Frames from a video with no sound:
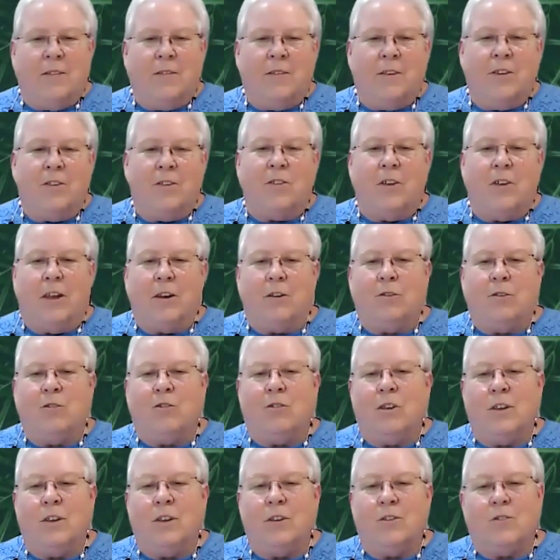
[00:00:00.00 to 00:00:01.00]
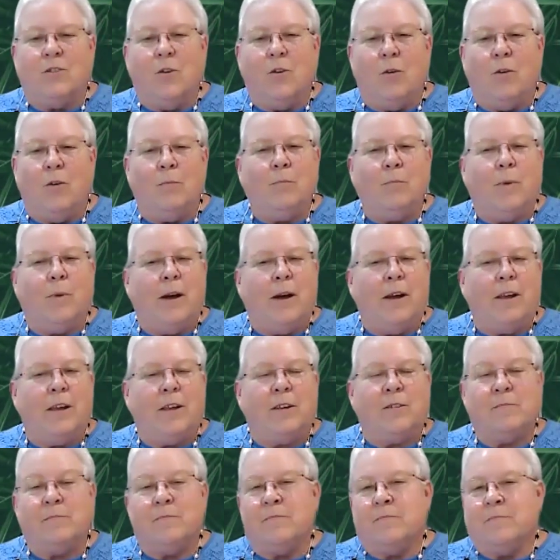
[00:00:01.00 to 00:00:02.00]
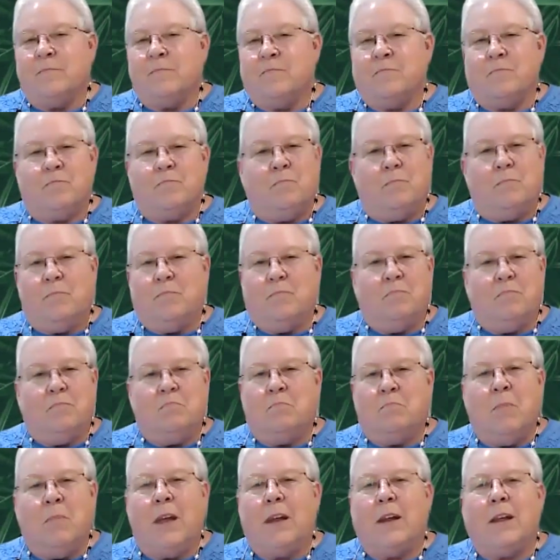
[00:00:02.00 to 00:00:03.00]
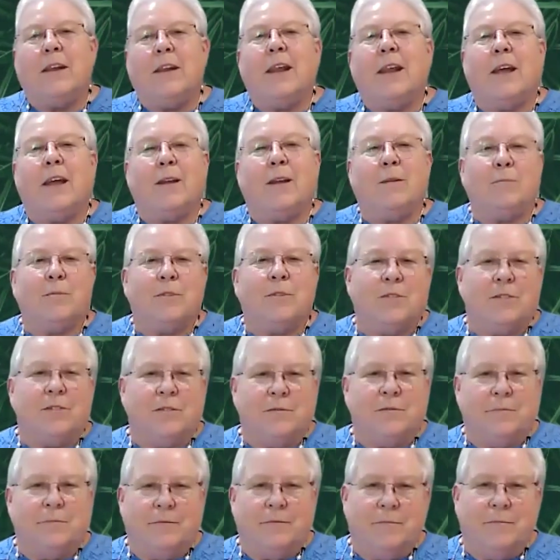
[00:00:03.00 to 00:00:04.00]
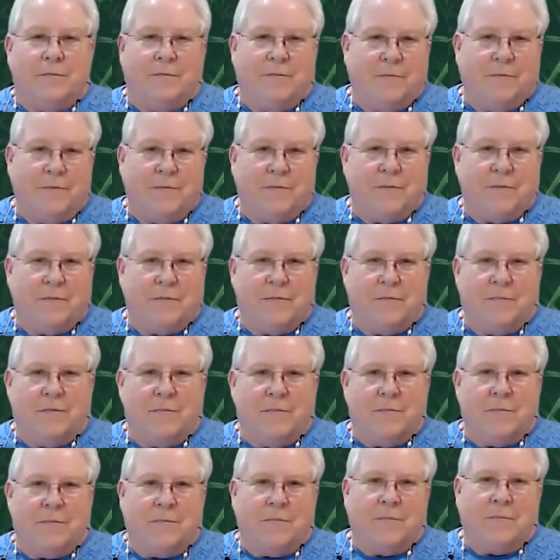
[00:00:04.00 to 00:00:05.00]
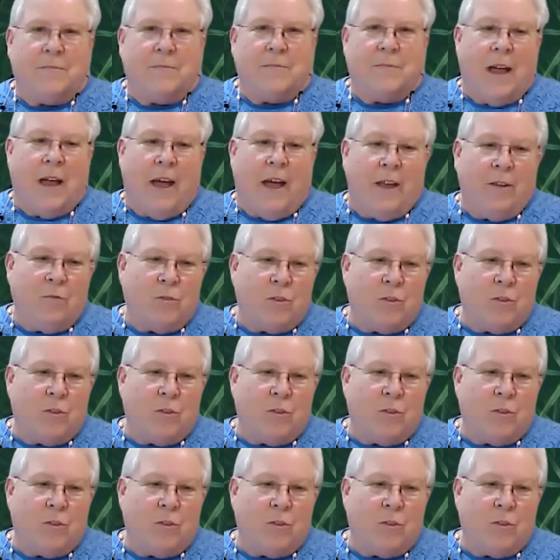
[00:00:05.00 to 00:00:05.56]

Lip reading: This energy is known by many names: life